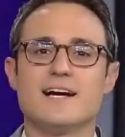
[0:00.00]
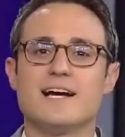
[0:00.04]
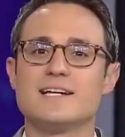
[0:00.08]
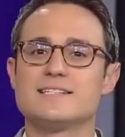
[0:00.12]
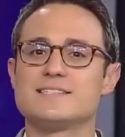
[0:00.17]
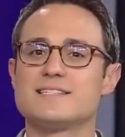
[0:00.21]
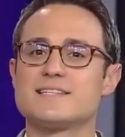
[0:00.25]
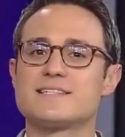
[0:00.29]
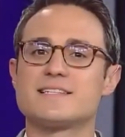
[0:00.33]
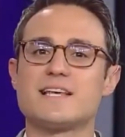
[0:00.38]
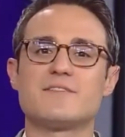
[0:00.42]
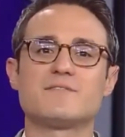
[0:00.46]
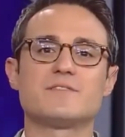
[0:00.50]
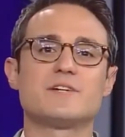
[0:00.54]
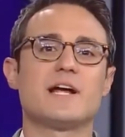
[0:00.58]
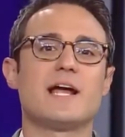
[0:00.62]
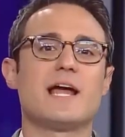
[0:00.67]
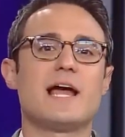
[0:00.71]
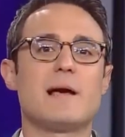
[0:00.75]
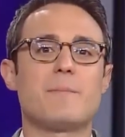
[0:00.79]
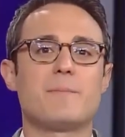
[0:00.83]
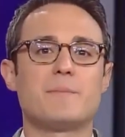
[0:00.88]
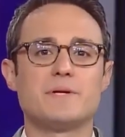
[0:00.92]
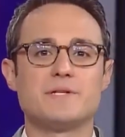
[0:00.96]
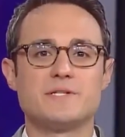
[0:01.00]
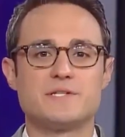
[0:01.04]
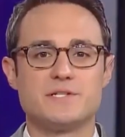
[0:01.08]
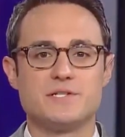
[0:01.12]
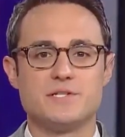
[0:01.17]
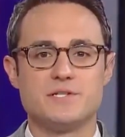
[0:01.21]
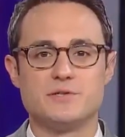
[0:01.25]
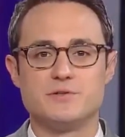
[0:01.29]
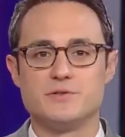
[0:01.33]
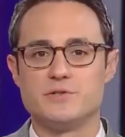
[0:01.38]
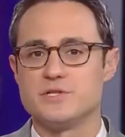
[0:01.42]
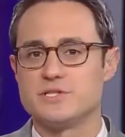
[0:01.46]
Has this ever happened to
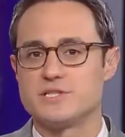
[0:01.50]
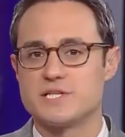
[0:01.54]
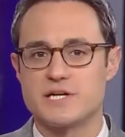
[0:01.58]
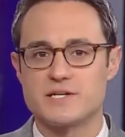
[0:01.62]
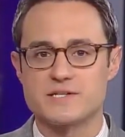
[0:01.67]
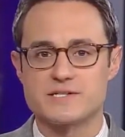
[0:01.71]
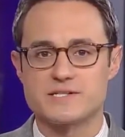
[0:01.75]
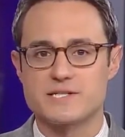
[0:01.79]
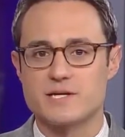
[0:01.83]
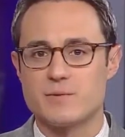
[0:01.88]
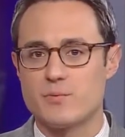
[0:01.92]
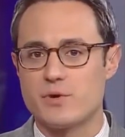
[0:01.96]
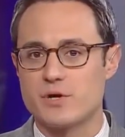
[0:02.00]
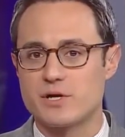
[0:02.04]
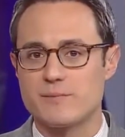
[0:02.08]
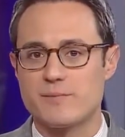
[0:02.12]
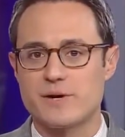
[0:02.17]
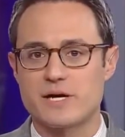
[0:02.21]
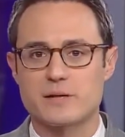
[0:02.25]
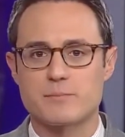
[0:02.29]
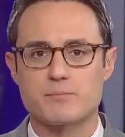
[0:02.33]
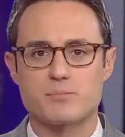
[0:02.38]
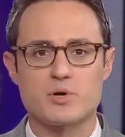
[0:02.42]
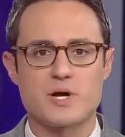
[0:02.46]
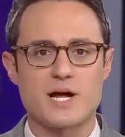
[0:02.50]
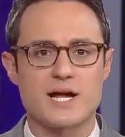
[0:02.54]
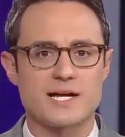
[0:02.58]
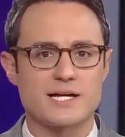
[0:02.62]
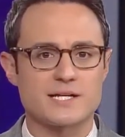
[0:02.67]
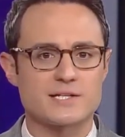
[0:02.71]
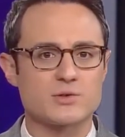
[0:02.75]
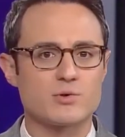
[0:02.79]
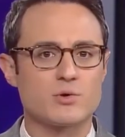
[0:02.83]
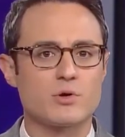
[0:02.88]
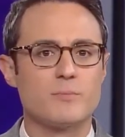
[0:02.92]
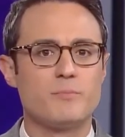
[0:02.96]
you? You tell someone about a
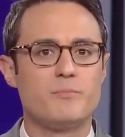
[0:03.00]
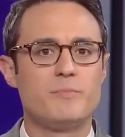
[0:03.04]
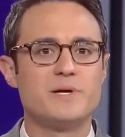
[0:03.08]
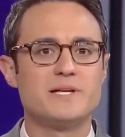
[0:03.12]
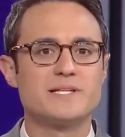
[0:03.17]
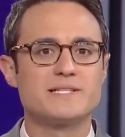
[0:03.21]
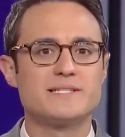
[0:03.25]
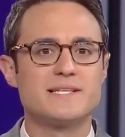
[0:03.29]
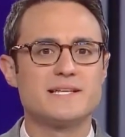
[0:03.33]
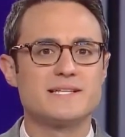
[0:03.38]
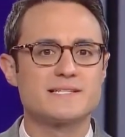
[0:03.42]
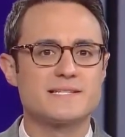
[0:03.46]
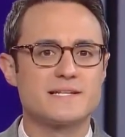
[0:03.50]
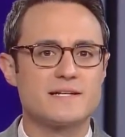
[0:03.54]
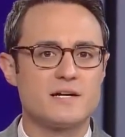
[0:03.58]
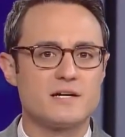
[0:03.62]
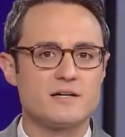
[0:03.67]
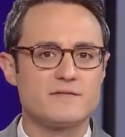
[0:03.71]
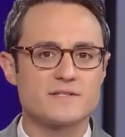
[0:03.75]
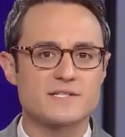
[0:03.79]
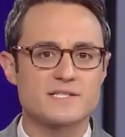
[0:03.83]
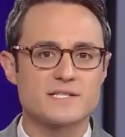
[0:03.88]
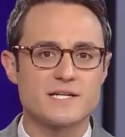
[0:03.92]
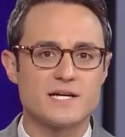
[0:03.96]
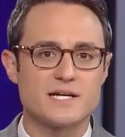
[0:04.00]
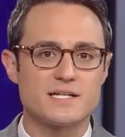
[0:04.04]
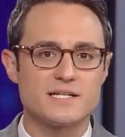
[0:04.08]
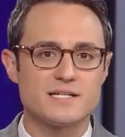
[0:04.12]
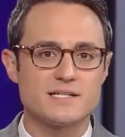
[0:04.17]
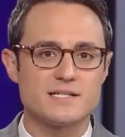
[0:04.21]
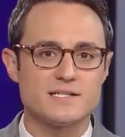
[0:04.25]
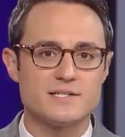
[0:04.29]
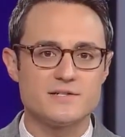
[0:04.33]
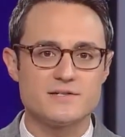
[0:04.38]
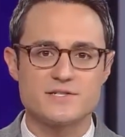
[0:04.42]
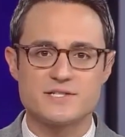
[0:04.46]
product or a business and all of a
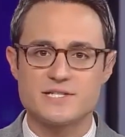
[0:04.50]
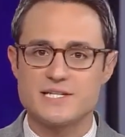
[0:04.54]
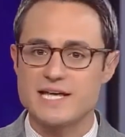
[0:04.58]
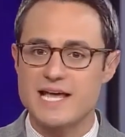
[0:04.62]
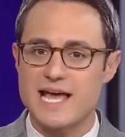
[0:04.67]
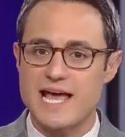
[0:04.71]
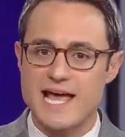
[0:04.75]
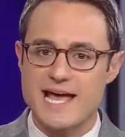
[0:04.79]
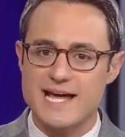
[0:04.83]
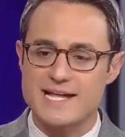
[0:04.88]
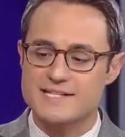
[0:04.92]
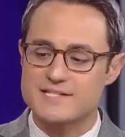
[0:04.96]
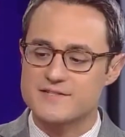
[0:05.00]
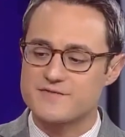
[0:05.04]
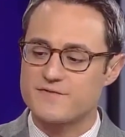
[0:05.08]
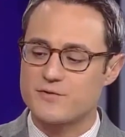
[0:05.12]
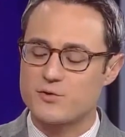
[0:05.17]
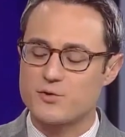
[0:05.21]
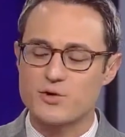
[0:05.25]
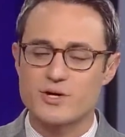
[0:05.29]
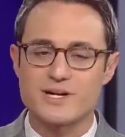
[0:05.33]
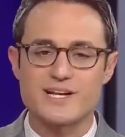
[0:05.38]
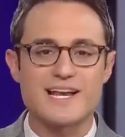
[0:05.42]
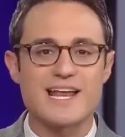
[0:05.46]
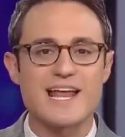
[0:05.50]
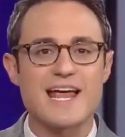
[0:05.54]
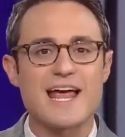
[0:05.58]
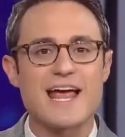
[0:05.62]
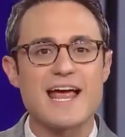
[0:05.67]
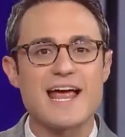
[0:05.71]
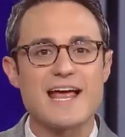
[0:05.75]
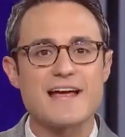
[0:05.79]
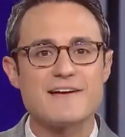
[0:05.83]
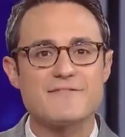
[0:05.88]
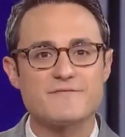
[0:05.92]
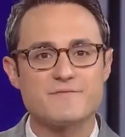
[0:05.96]
sudden you see ads for it
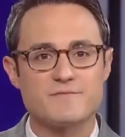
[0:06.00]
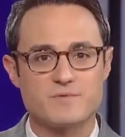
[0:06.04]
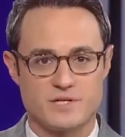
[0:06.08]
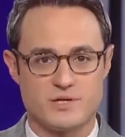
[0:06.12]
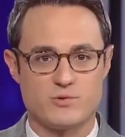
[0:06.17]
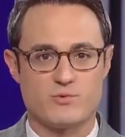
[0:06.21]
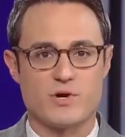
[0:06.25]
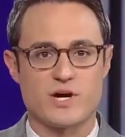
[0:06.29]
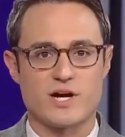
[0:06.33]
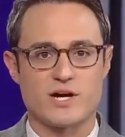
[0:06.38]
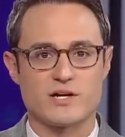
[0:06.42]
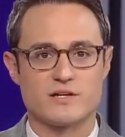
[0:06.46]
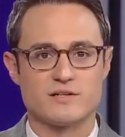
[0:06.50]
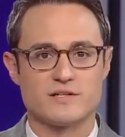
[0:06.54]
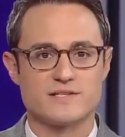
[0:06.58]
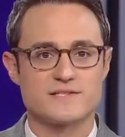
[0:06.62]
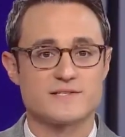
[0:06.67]
everywhere.